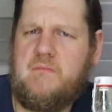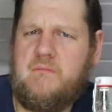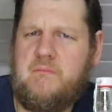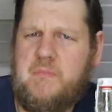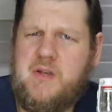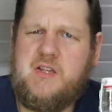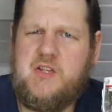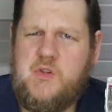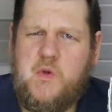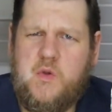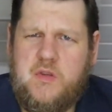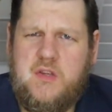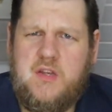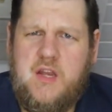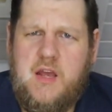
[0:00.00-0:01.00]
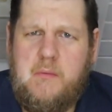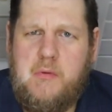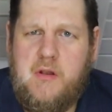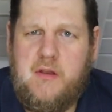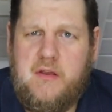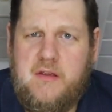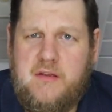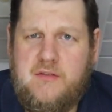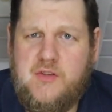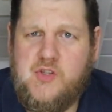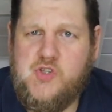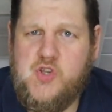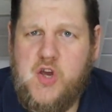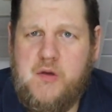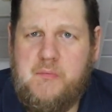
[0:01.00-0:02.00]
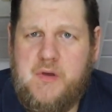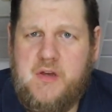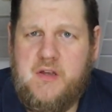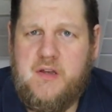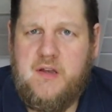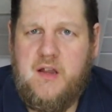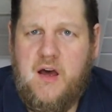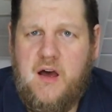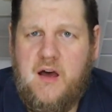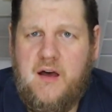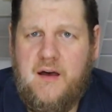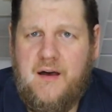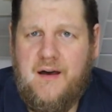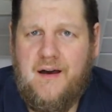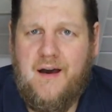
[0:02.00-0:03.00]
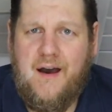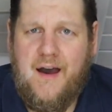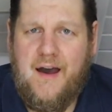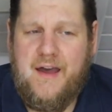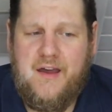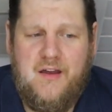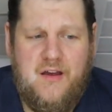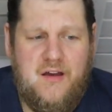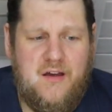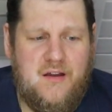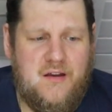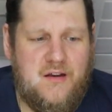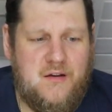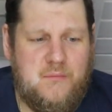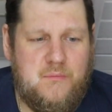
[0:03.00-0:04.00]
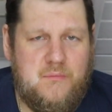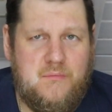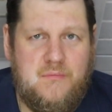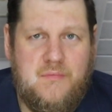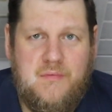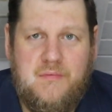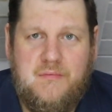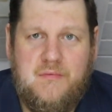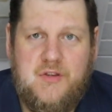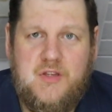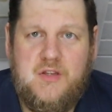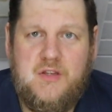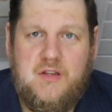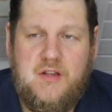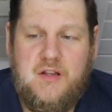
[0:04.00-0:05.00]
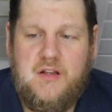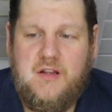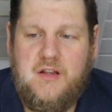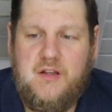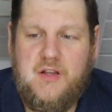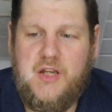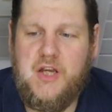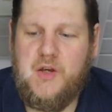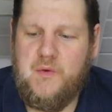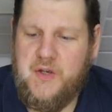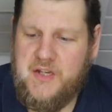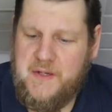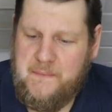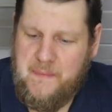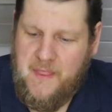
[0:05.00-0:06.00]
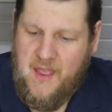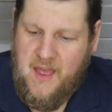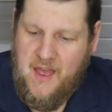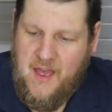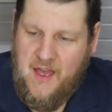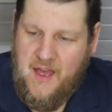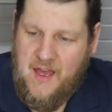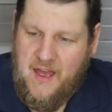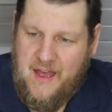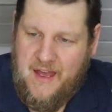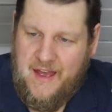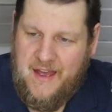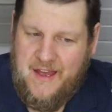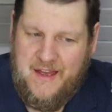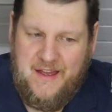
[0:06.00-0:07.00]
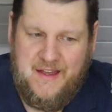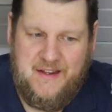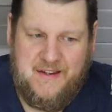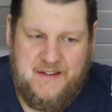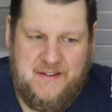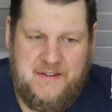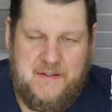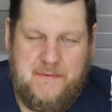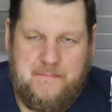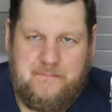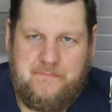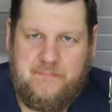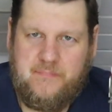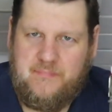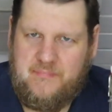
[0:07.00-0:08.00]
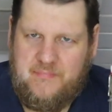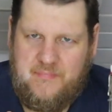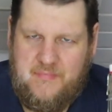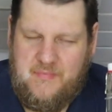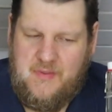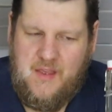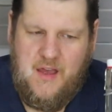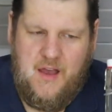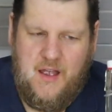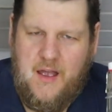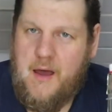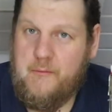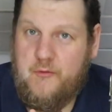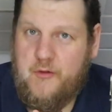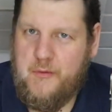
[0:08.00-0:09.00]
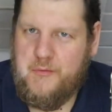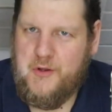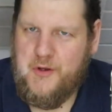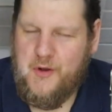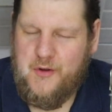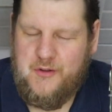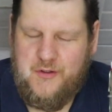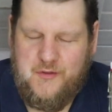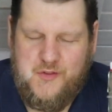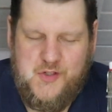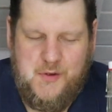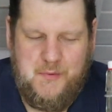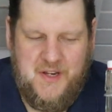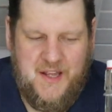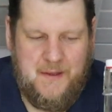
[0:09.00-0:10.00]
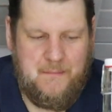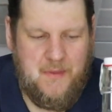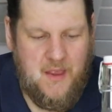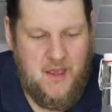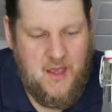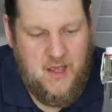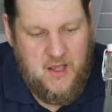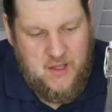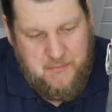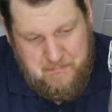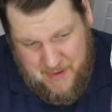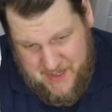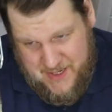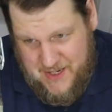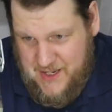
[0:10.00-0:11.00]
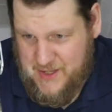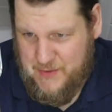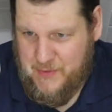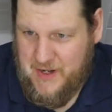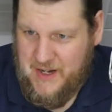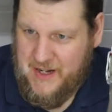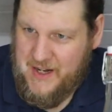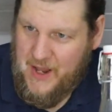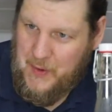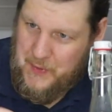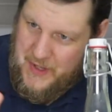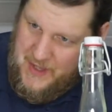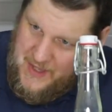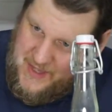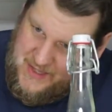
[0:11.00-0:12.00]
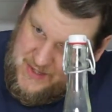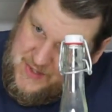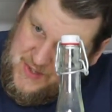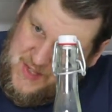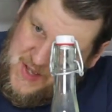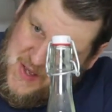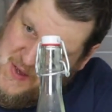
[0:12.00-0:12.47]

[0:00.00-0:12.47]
But Küstennebel is a German higher liquid and come from the north of Germany. But it's really cloudy. It's